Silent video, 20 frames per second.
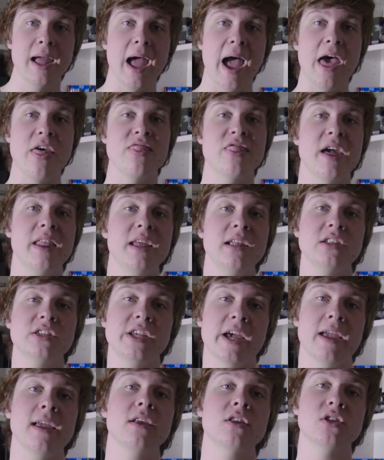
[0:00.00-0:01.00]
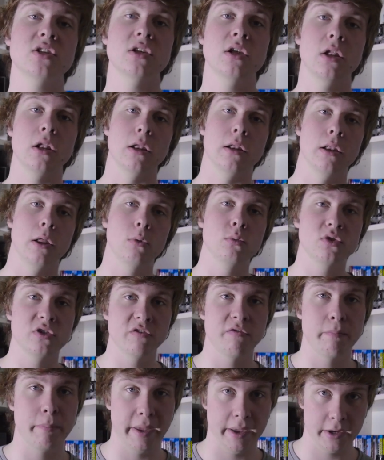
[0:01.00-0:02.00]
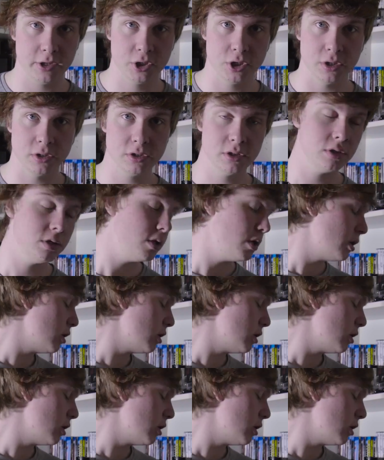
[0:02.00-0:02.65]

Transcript: and then it takes loads of pictures.